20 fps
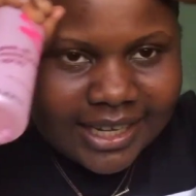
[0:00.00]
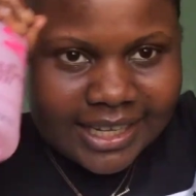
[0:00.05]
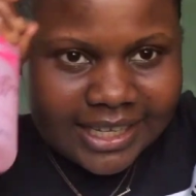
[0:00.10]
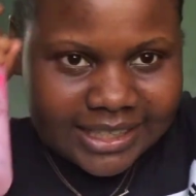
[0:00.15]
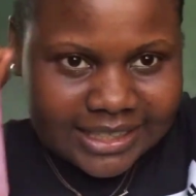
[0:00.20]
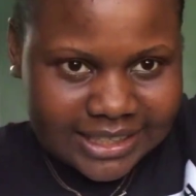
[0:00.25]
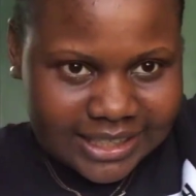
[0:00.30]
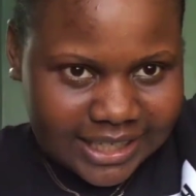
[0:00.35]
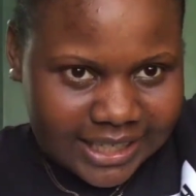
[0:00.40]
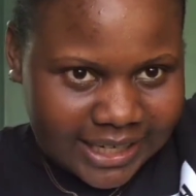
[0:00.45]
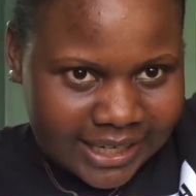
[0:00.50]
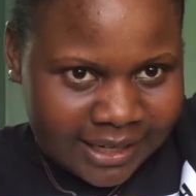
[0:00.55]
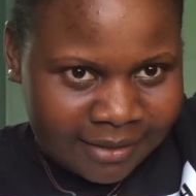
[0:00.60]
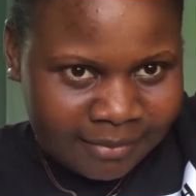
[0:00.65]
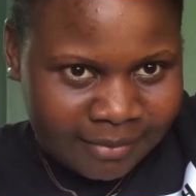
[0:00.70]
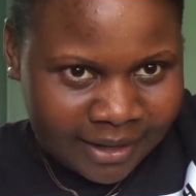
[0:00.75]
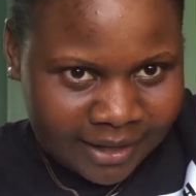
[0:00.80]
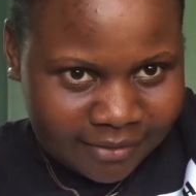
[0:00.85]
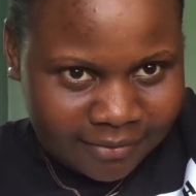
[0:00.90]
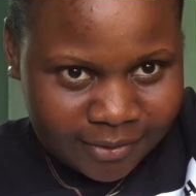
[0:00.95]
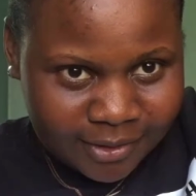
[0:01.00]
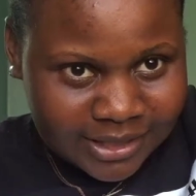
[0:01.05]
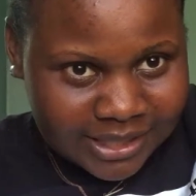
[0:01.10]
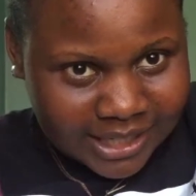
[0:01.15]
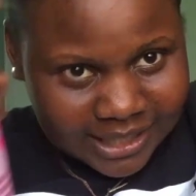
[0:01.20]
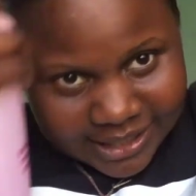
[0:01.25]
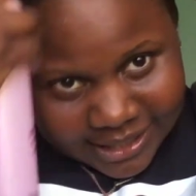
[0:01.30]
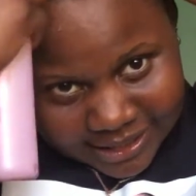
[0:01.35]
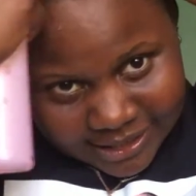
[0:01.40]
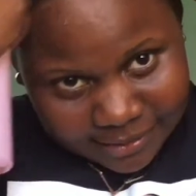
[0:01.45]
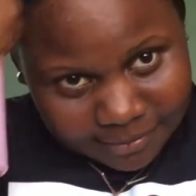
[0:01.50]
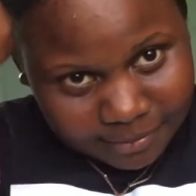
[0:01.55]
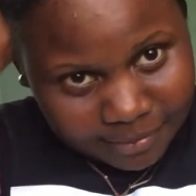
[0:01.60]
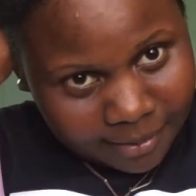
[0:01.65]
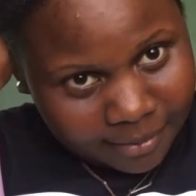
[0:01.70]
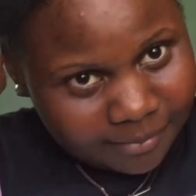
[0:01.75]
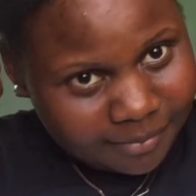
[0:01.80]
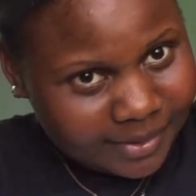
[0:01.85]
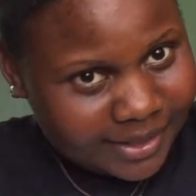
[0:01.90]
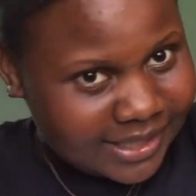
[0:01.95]
It's healing, but it feels like there's a
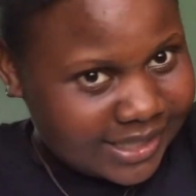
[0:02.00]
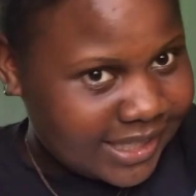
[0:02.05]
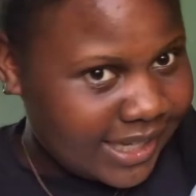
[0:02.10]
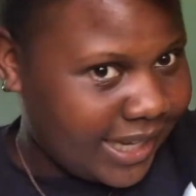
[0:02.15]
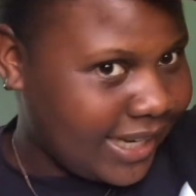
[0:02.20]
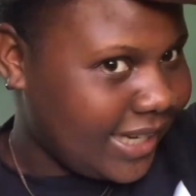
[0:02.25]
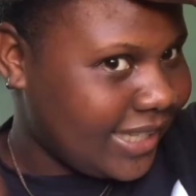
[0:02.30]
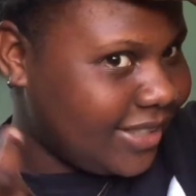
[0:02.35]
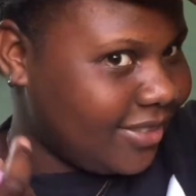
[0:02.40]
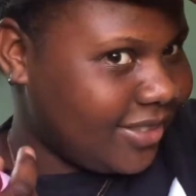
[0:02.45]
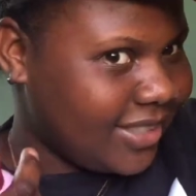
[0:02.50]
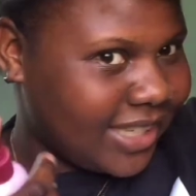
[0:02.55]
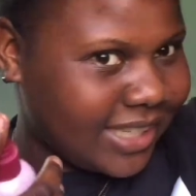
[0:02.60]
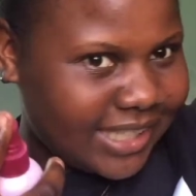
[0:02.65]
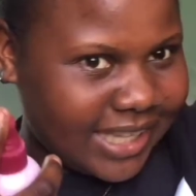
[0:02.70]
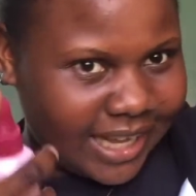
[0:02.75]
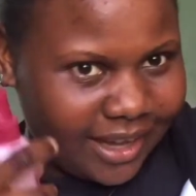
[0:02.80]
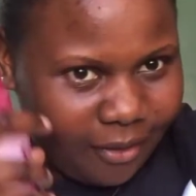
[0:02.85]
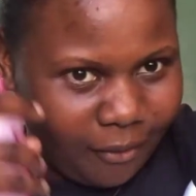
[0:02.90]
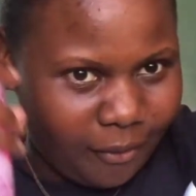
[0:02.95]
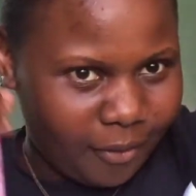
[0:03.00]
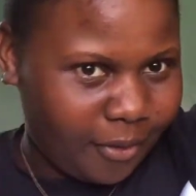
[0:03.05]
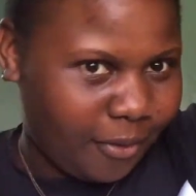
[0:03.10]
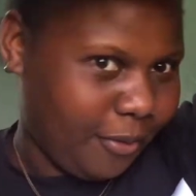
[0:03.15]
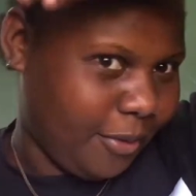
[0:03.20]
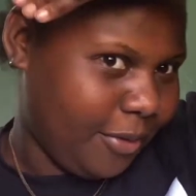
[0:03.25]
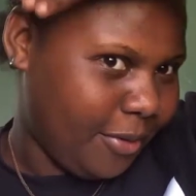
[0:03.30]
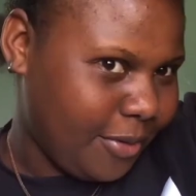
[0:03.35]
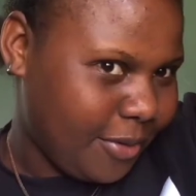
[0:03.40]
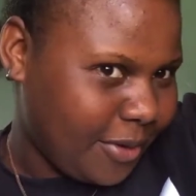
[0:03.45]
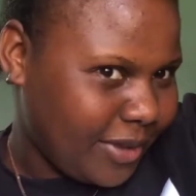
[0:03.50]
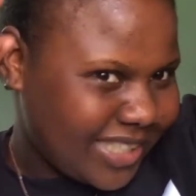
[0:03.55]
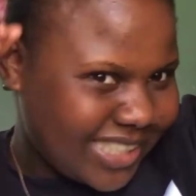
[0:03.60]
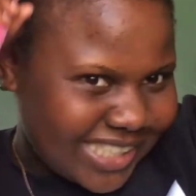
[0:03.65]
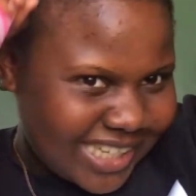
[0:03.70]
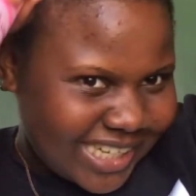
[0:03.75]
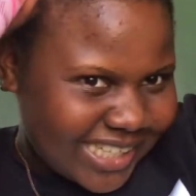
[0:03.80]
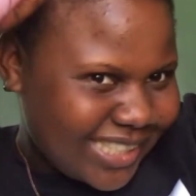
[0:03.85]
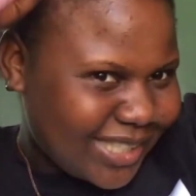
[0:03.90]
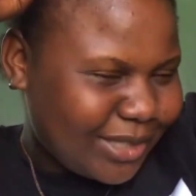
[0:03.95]
bump inside. And she was just like, oh no, it's
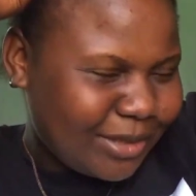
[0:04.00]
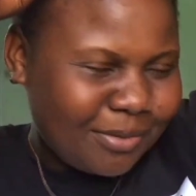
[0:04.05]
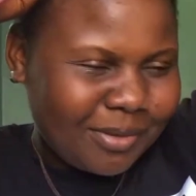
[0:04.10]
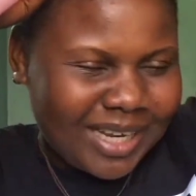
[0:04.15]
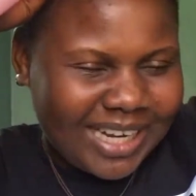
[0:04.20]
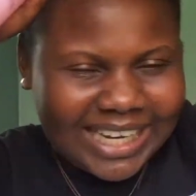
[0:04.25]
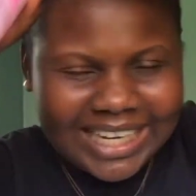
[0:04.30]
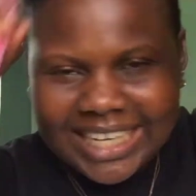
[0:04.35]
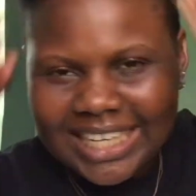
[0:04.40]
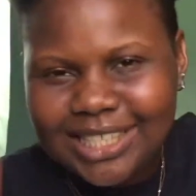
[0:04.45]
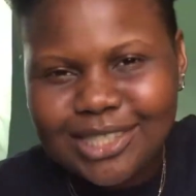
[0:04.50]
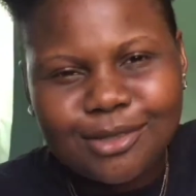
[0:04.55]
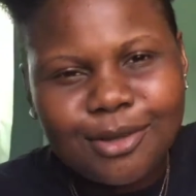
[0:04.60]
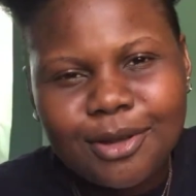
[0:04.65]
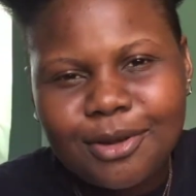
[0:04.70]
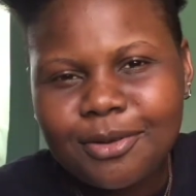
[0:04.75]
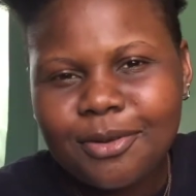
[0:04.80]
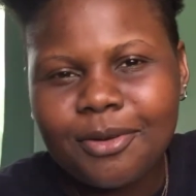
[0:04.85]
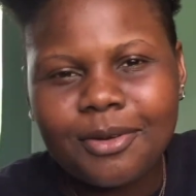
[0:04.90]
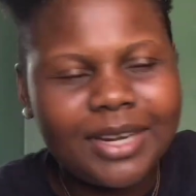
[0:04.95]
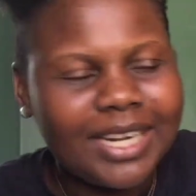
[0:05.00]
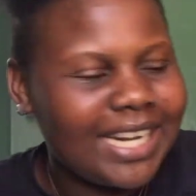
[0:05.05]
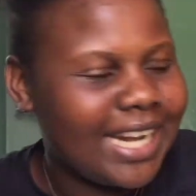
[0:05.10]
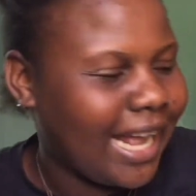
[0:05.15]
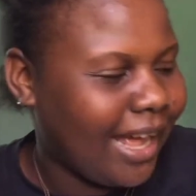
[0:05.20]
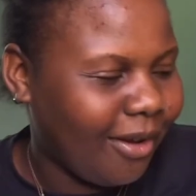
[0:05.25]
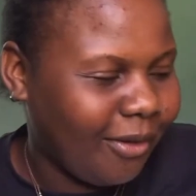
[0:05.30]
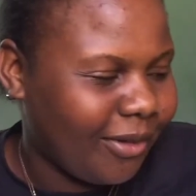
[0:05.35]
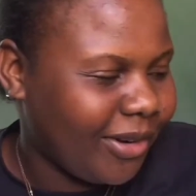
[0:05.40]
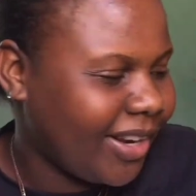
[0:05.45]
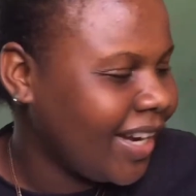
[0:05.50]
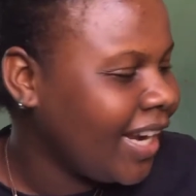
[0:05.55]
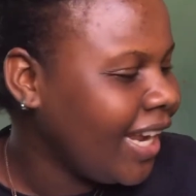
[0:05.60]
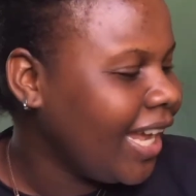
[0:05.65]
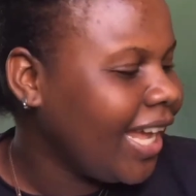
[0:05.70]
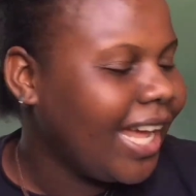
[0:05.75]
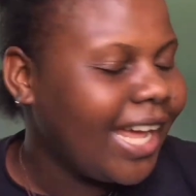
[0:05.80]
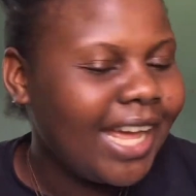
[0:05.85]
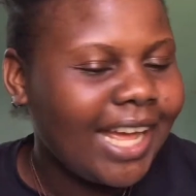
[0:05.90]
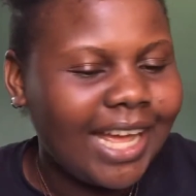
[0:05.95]
just swelling, it's going to go down
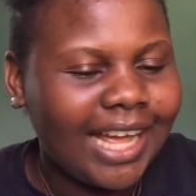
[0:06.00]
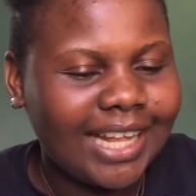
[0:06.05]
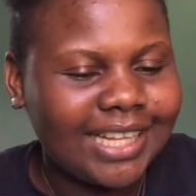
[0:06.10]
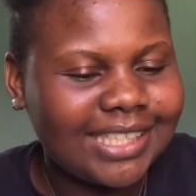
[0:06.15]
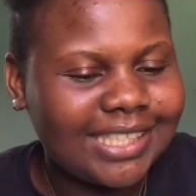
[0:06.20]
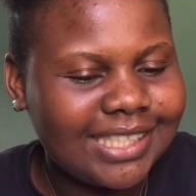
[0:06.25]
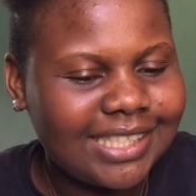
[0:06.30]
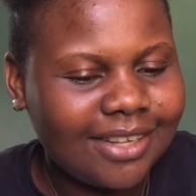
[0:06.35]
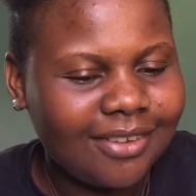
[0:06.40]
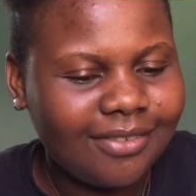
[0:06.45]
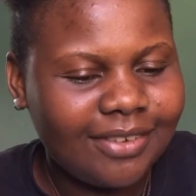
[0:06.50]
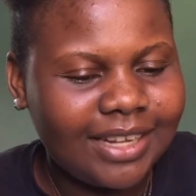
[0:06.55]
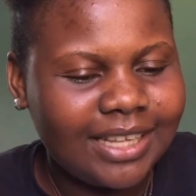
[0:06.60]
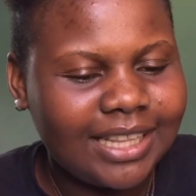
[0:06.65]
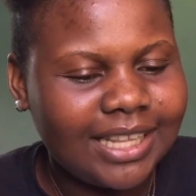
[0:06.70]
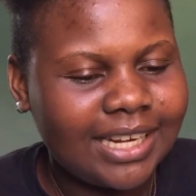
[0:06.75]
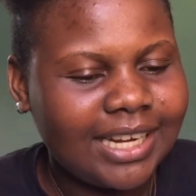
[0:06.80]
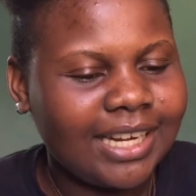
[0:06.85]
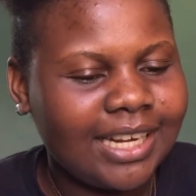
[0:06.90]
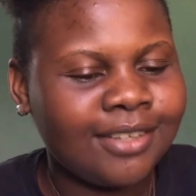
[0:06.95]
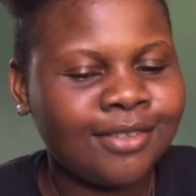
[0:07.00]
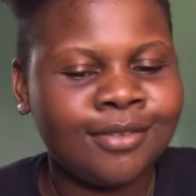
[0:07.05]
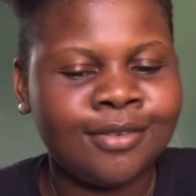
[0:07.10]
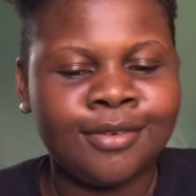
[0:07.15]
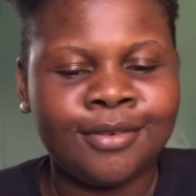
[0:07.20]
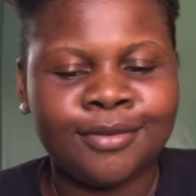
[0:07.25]
and stuff like that. And